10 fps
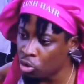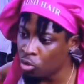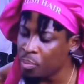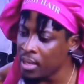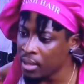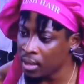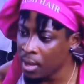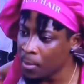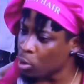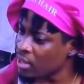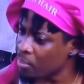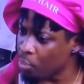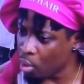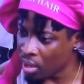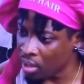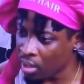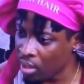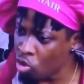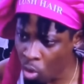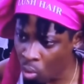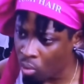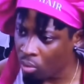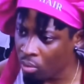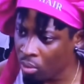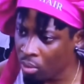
it should be. Because that boy, I know,